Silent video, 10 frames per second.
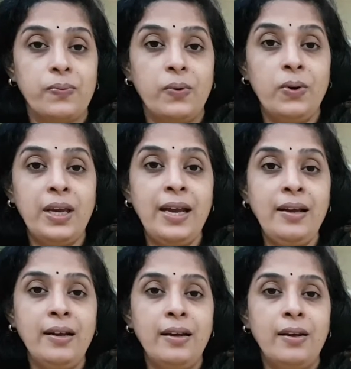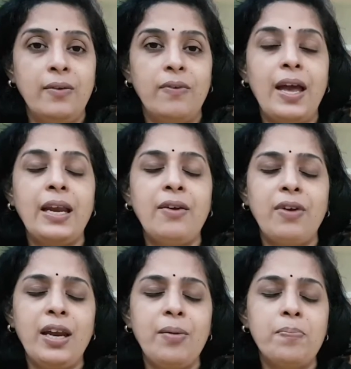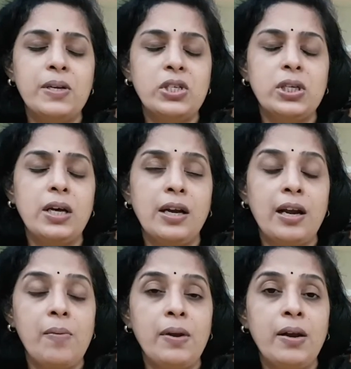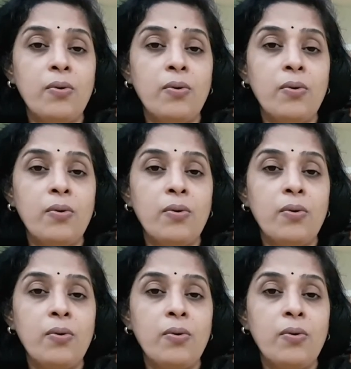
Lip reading: Okay? Very, very bitter it will be.